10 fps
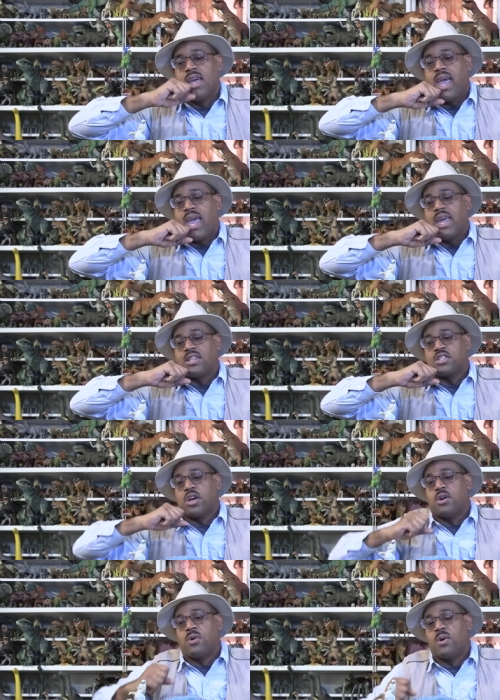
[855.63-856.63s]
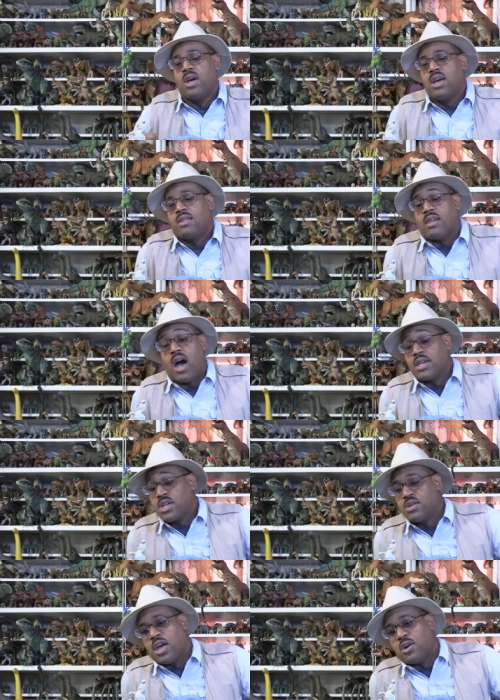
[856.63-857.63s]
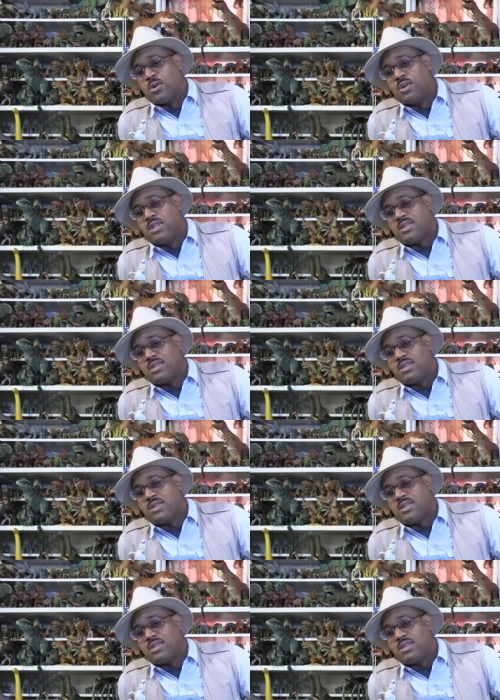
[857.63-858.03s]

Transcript: And so, also know